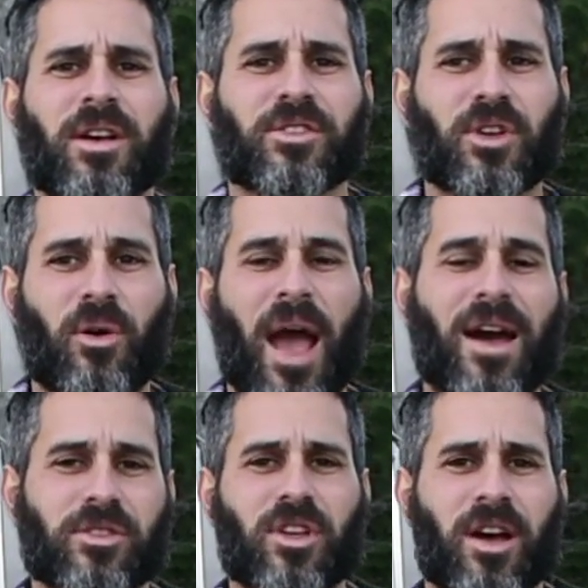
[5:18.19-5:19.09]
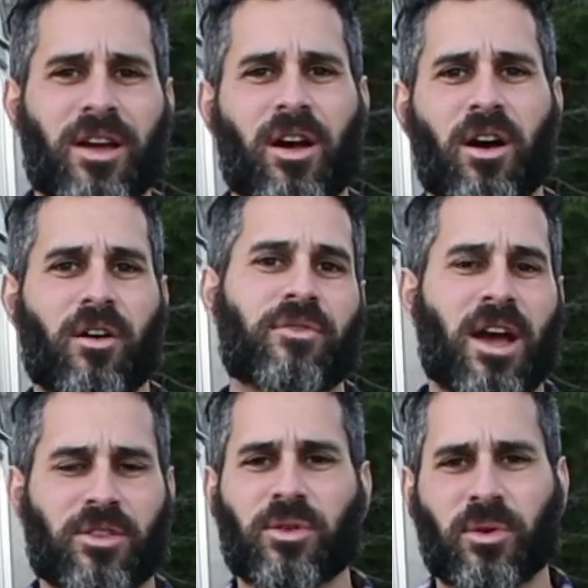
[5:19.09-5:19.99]
So outside of
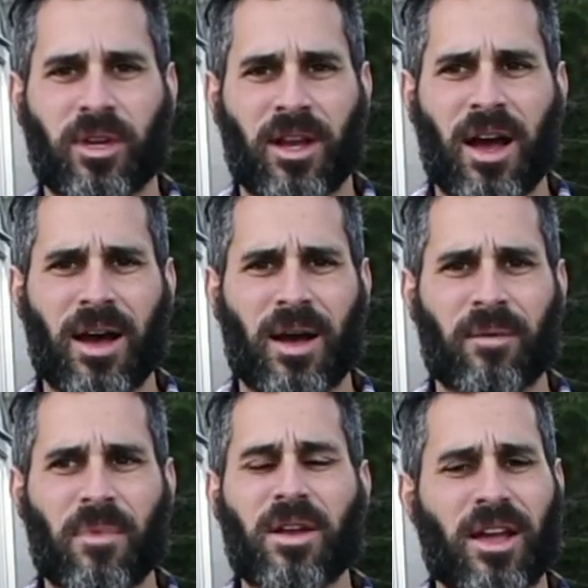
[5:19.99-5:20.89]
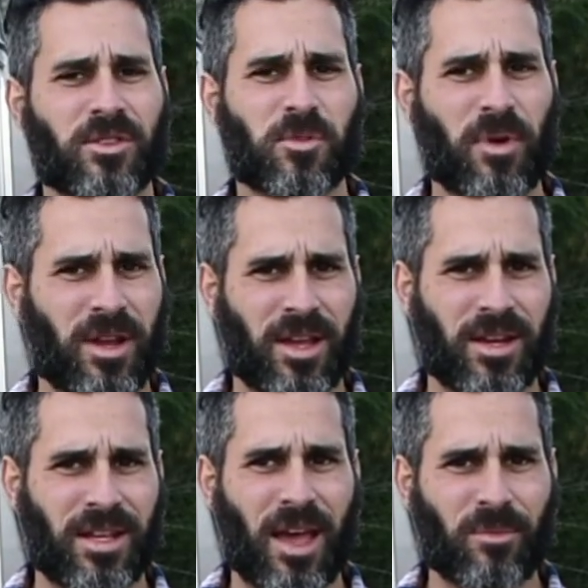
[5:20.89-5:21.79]
not doing, um, not spraying
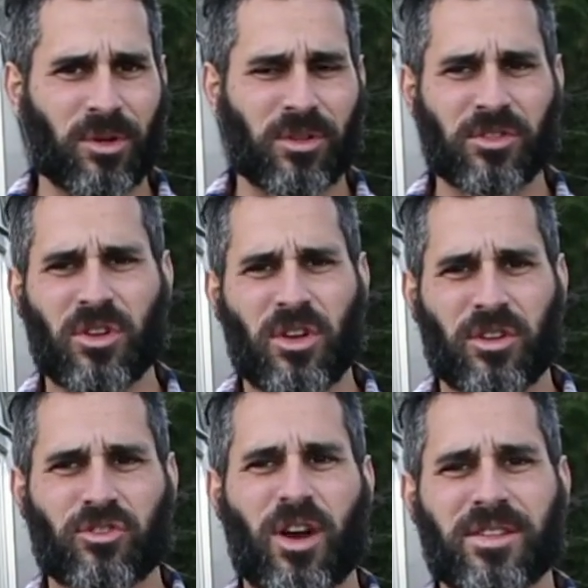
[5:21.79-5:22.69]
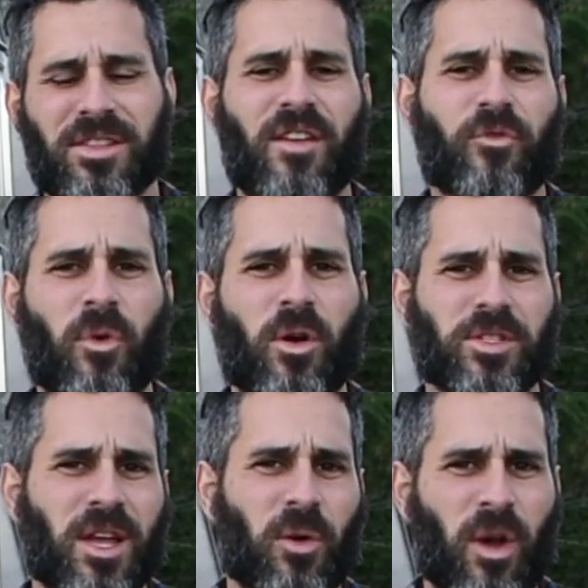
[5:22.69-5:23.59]
any chemicals, try to stay
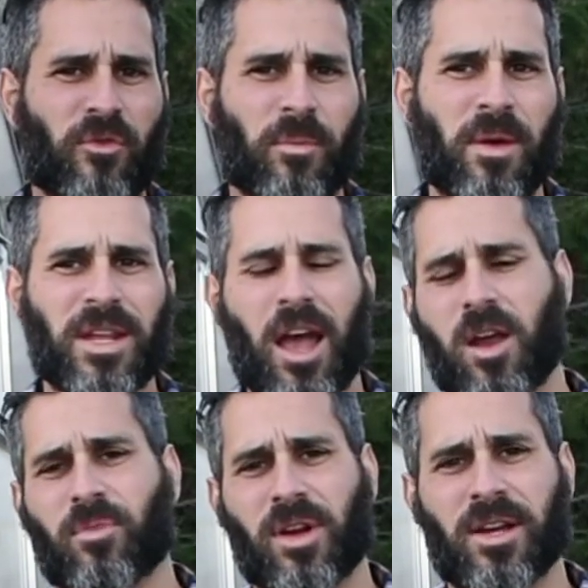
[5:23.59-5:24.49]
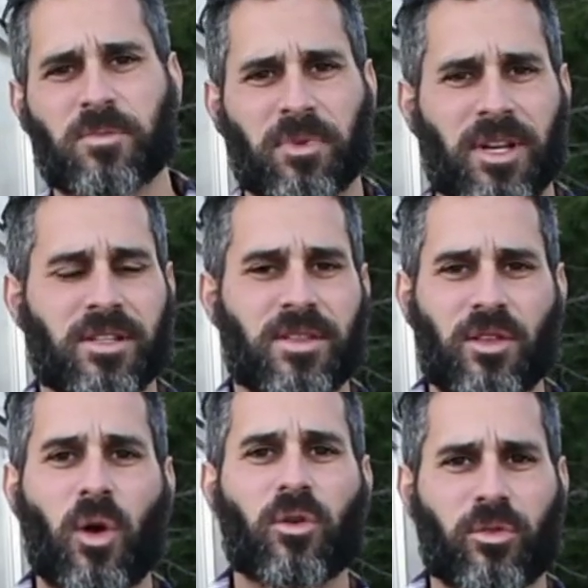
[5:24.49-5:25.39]
stay away from any hybridized plants that
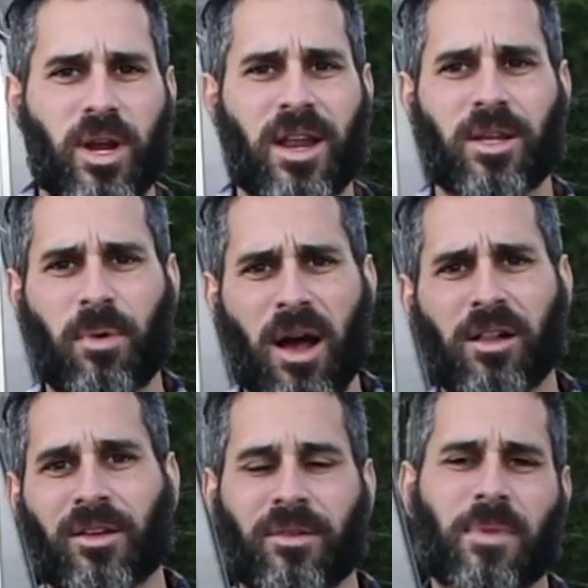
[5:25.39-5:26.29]
don't create any pollen.